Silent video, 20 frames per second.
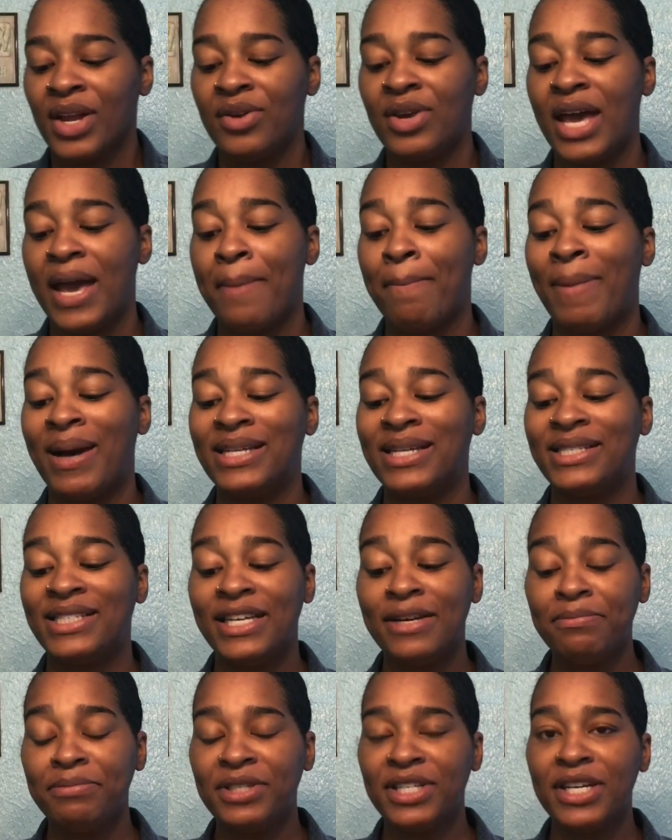Okay, my
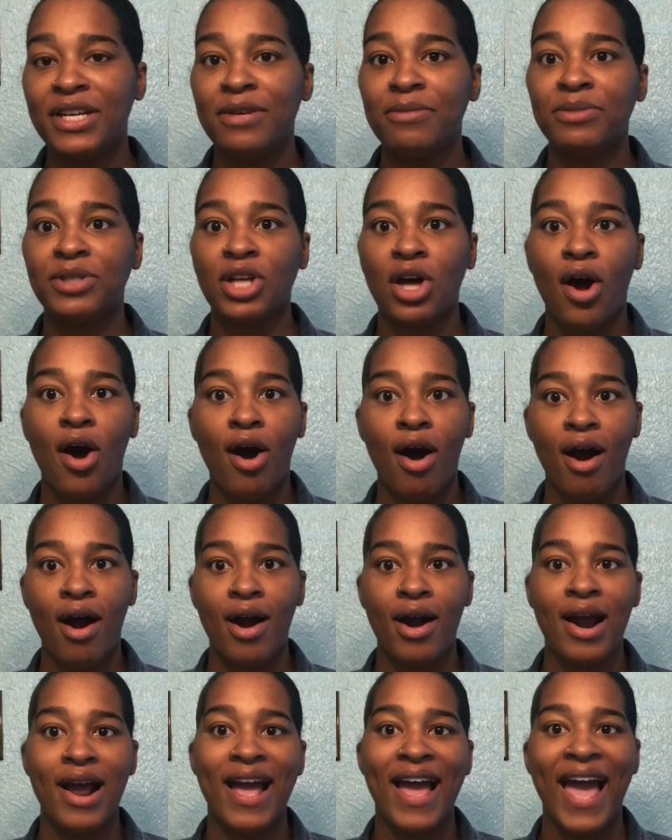symptoms
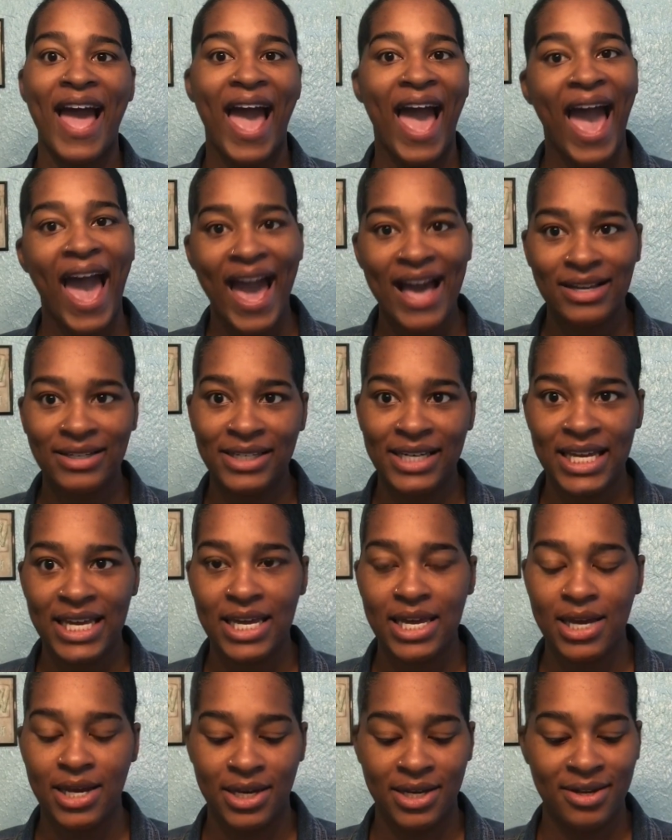are
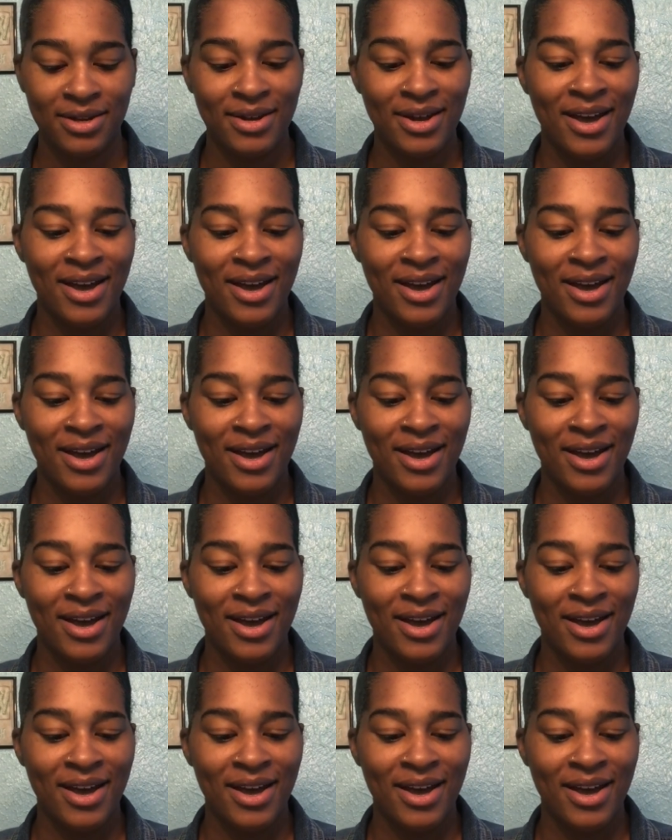acne.